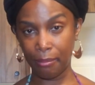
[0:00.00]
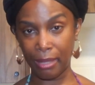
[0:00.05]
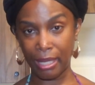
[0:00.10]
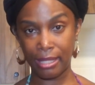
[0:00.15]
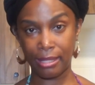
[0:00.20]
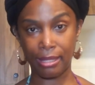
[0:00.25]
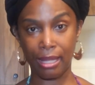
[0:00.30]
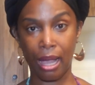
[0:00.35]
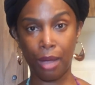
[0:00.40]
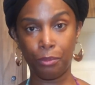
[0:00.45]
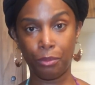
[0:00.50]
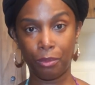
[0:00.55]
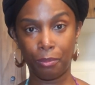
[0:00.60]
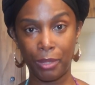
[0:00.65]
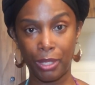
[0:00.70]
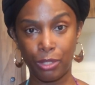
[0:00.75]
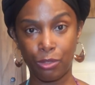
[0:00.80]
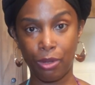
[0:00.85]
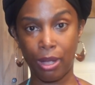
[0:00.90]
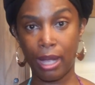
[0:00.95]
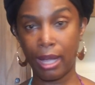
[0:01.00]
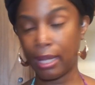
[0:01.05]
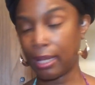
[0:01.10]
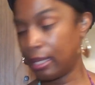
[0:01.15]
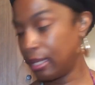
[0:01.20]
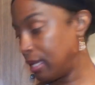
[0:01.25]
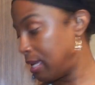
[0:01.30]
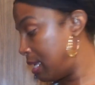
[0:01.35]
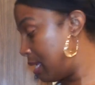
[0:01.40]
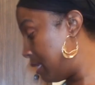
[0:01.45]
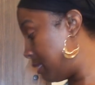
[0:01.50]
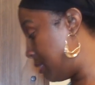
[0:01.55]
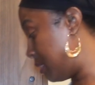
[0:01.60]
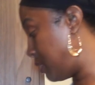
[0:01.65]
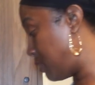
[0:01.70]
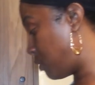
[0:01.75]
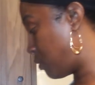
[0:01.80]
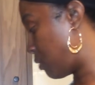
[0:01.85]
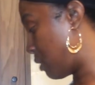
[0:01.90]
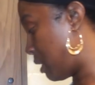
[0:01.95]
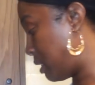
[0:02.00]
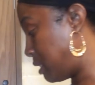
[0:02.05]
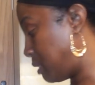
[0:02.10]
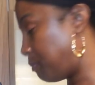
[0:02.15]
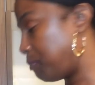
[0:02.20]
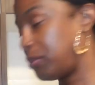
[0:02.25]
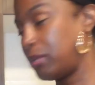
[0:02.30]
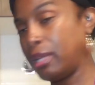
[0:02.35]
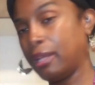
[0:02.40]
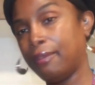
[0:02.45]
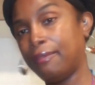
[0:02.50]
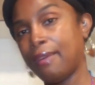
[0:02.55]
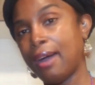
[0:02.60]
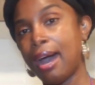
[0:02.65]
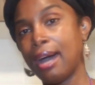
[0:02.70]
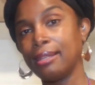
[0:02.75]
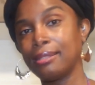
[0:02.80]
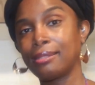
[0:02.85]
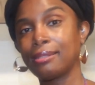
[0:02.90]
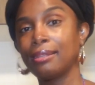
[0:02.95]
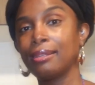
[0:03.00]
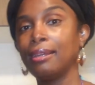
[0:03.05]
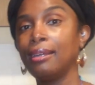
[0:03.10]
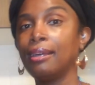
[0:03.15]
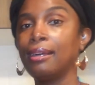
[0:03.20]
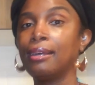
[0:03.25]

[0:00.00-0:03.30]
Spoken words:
my scalp will be dry. This dries pretty fast.